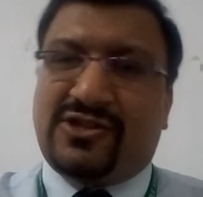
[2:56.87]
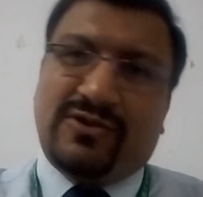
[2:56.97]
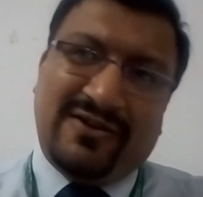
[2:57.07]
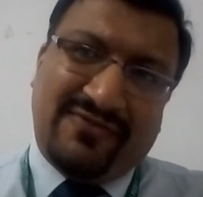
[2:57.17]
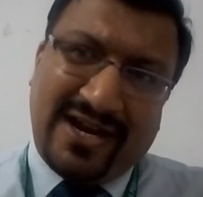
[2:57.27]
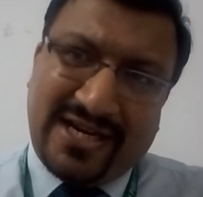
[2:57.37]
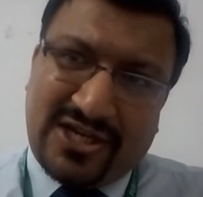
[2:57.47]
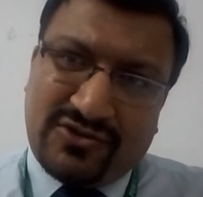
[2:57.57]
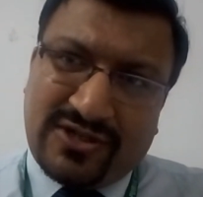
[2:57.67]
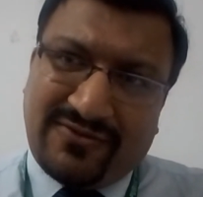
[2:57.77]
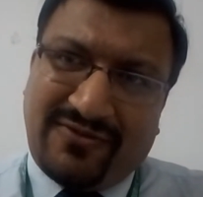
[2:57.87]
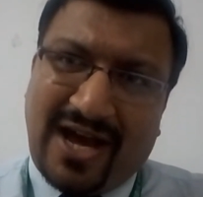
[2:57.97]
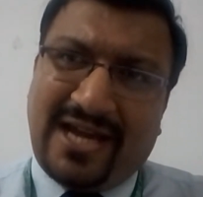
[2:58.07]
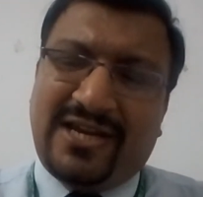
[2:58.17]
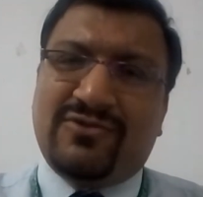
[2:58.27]
So if I need to
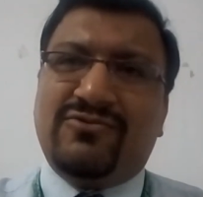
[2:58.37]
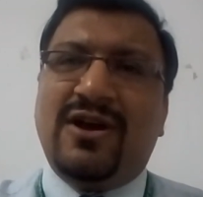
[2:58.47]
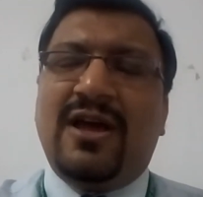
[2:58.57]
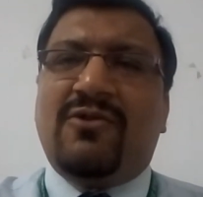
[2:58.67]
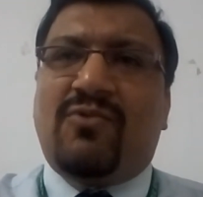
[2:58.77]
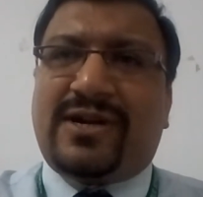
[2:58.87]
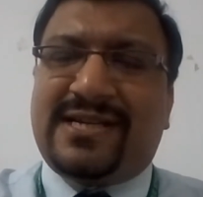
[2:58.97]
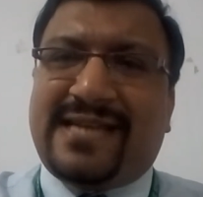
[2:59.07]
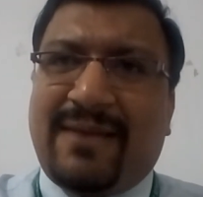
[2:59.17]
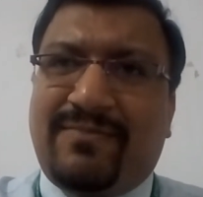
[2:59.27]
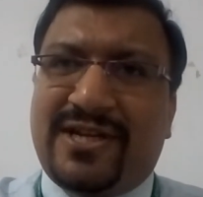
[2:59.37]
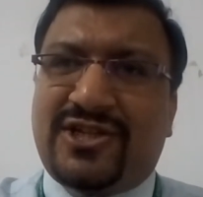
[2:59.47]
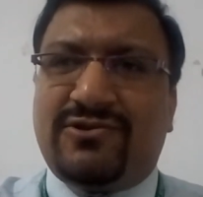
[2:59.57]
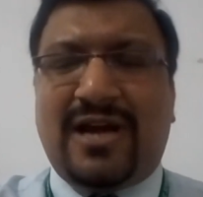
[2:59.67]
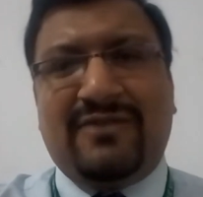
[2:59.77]
define you what is
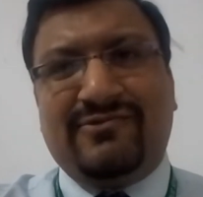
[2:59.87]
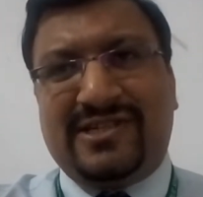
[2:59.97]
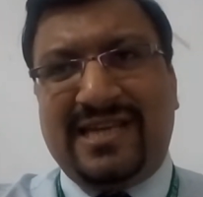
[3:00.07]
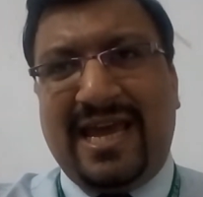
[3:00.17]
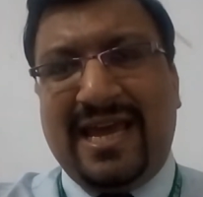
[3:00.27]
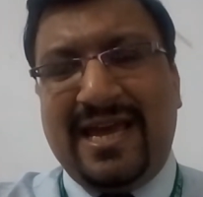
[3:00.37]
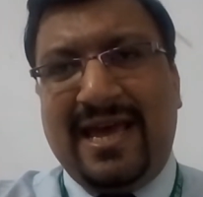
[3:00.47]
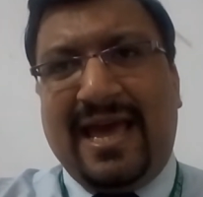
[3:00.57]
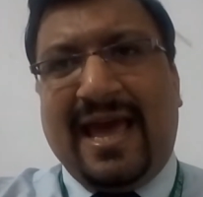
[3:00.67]
amplitude, I would say